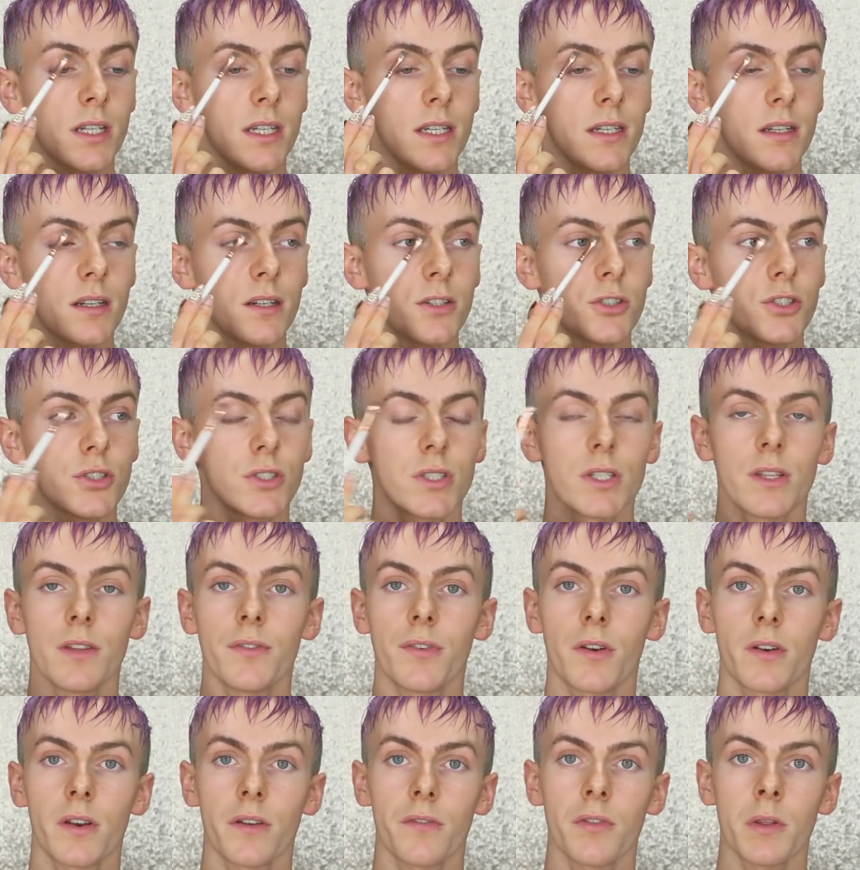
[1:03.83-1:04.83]
here, just at the
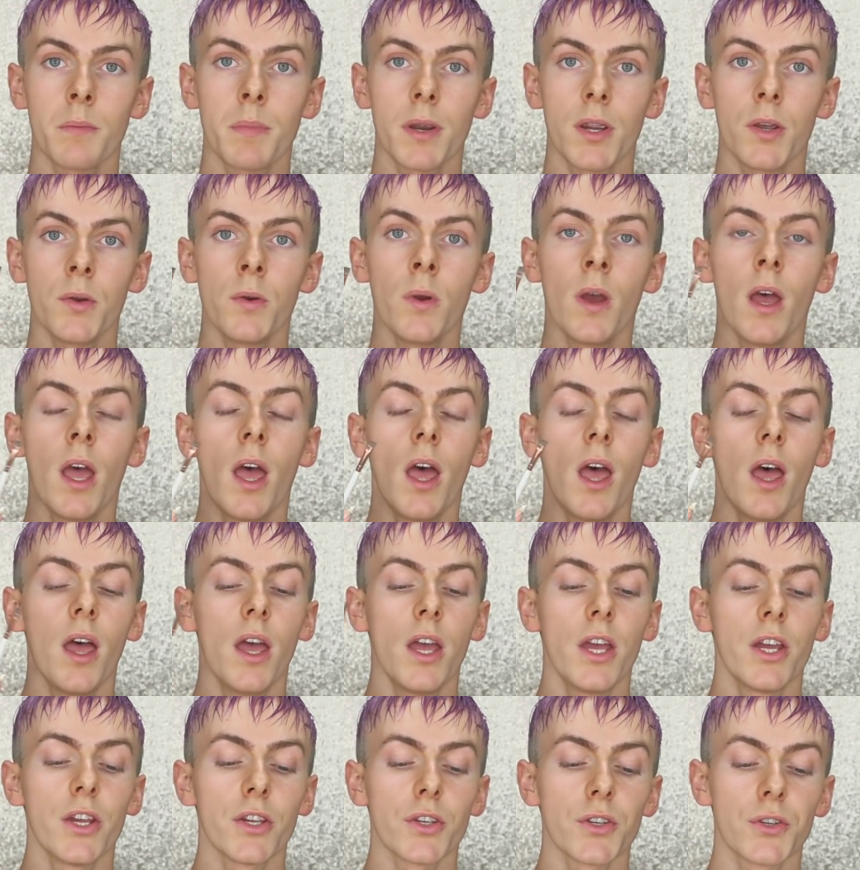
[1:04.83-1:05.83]
front of the brow,
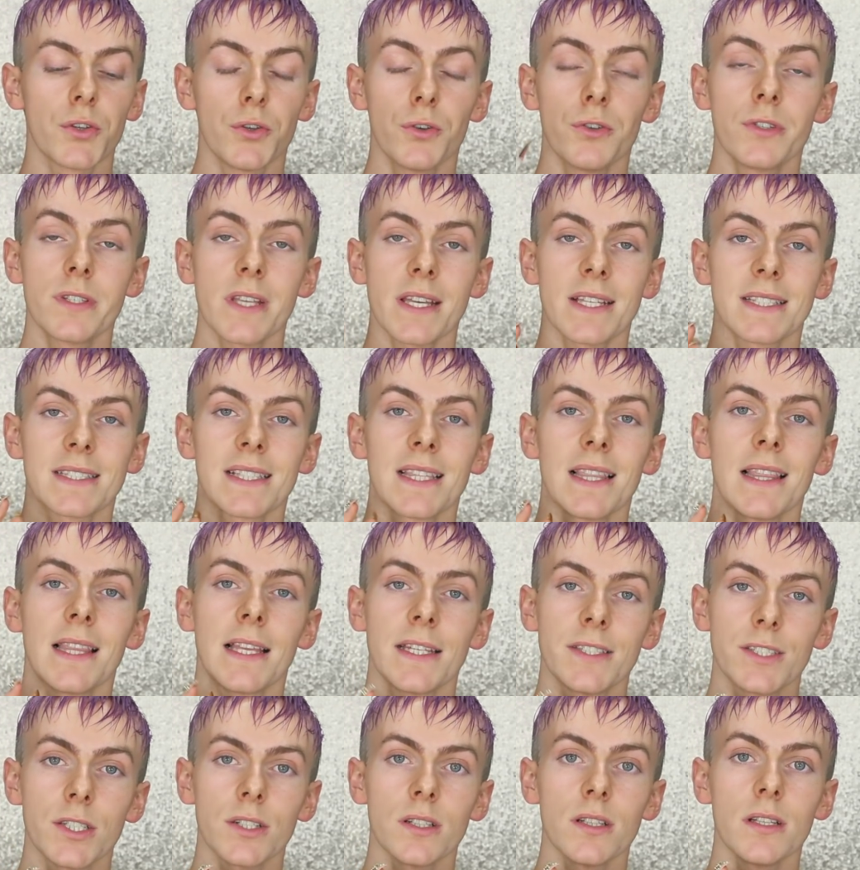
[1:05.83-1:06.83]
use as
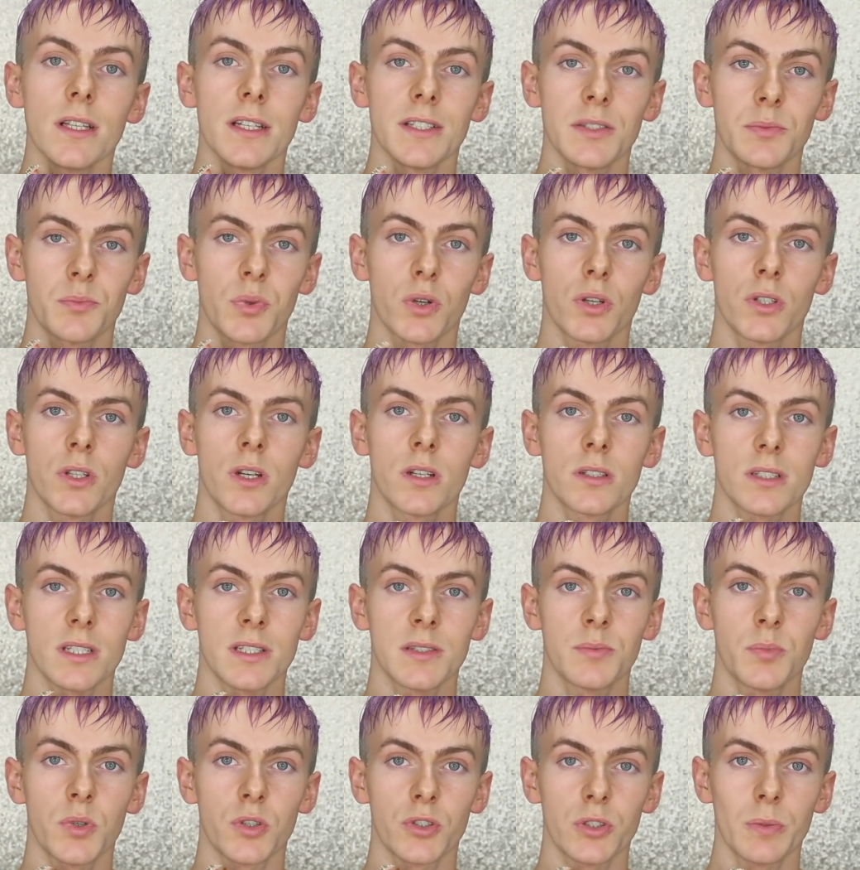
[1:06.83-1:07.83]
little as product
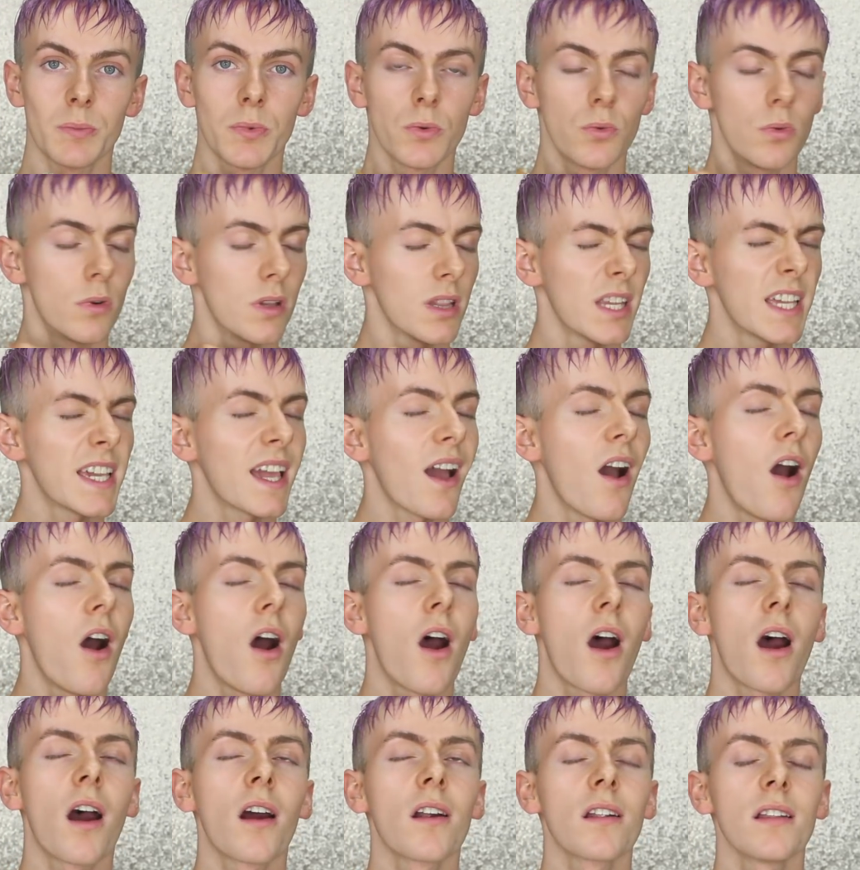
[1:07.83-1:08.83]
as possible, like
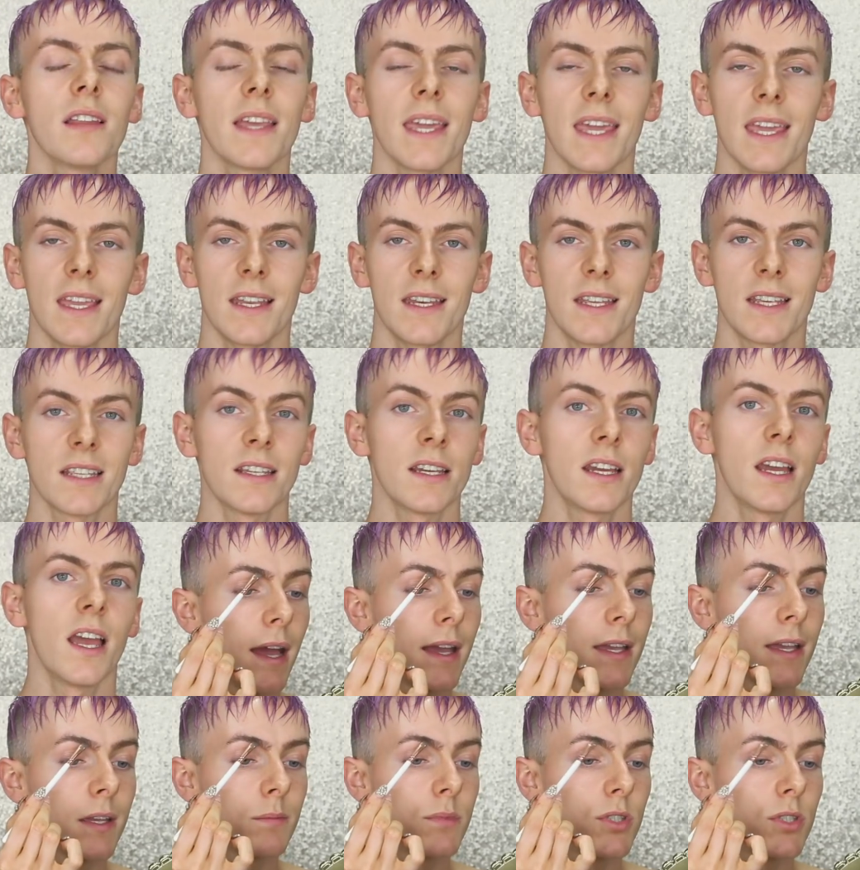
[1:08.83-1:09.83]
hardly any.
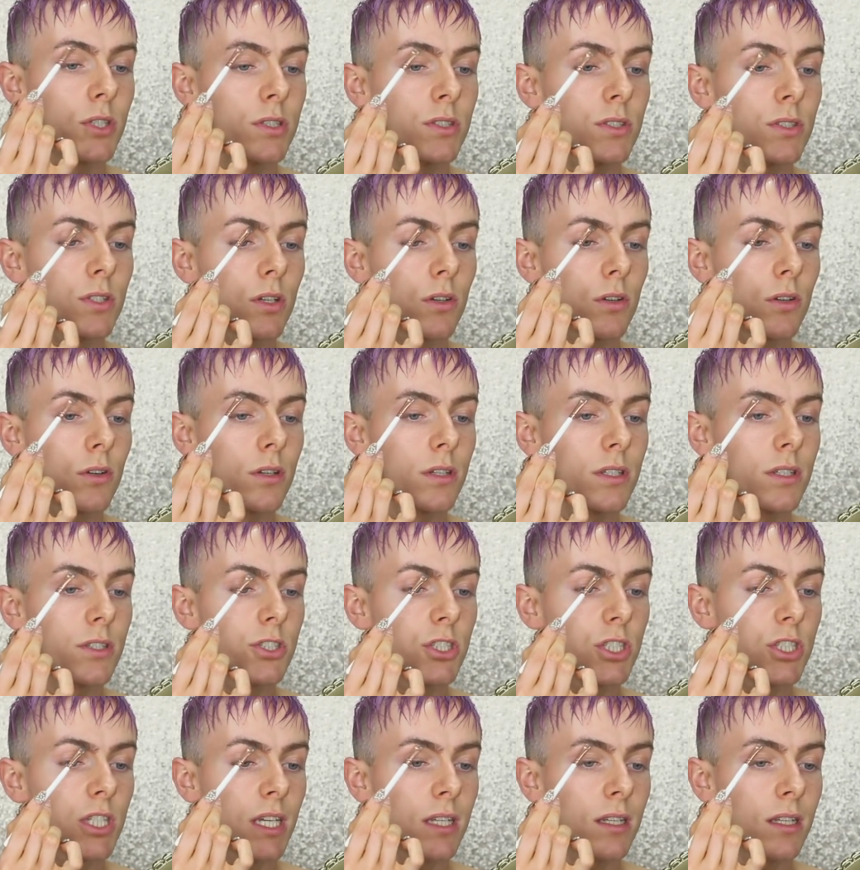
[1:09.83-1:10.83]
I am just going to
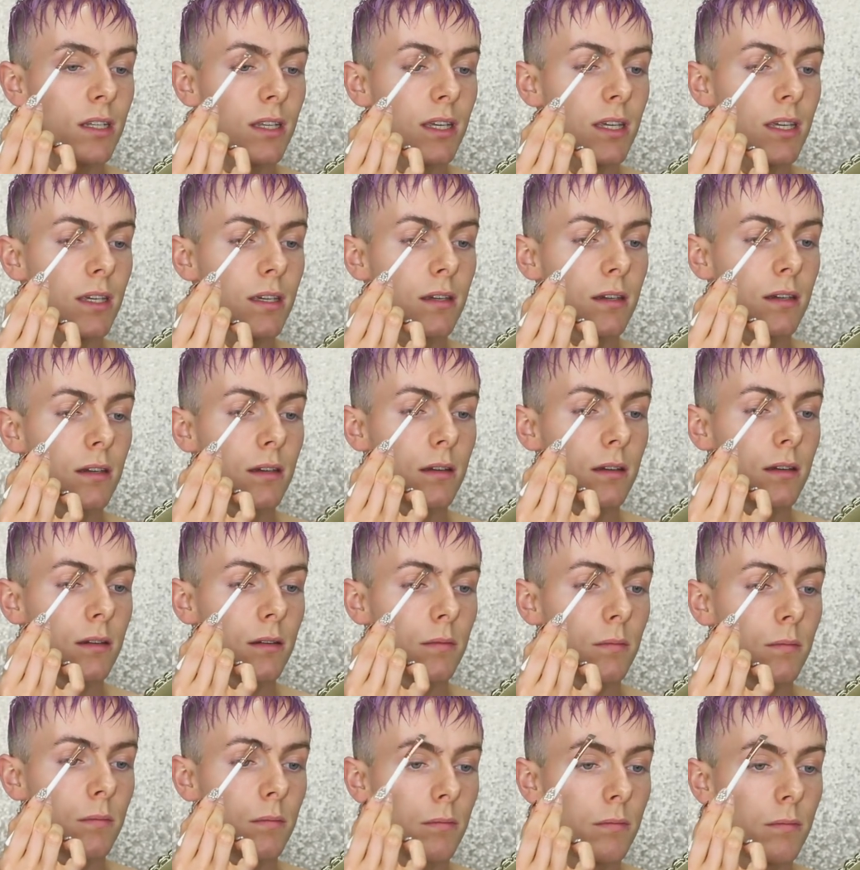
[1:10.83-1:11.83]
gently
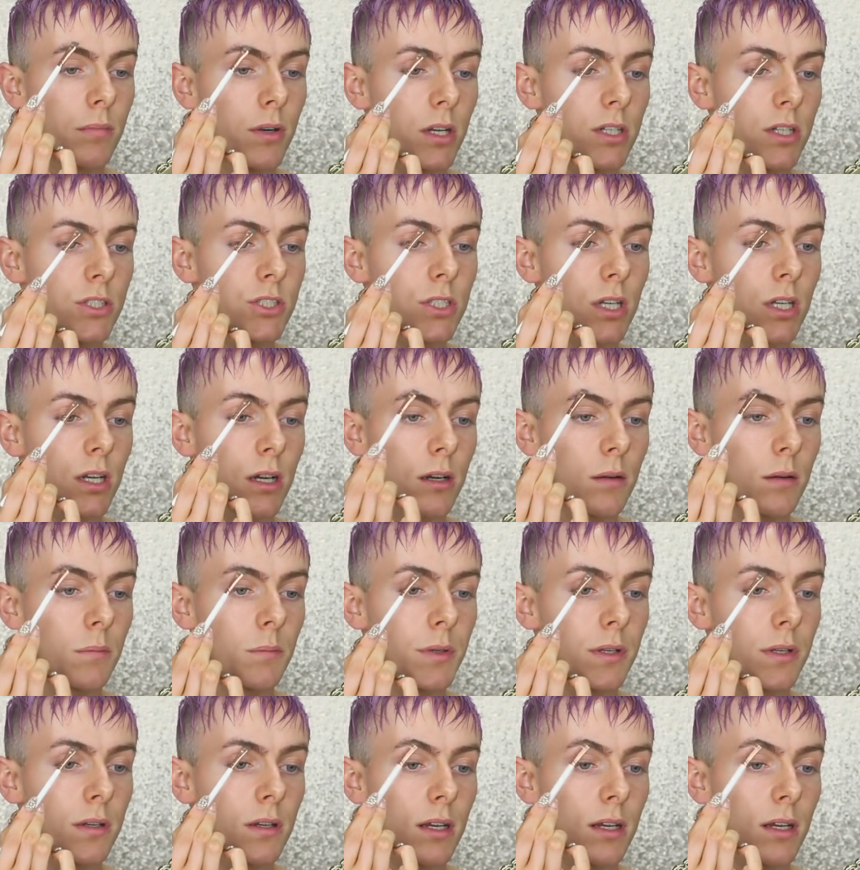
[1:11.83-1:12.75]
brush up.